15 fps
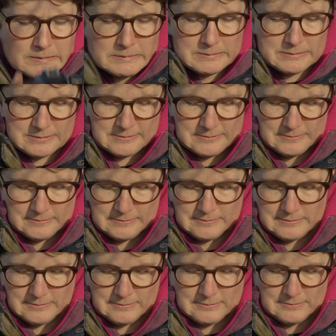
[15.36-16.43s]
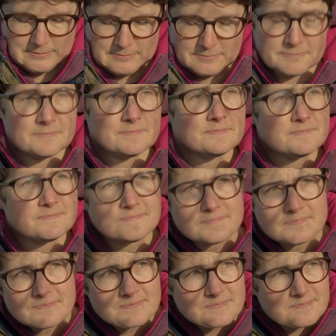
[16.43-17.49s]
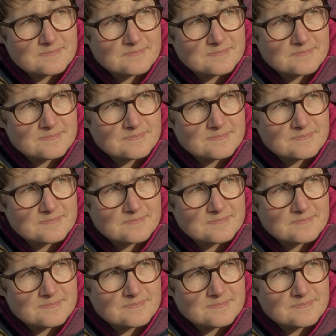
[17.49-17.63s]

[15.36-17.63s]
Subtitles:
Nothing is said.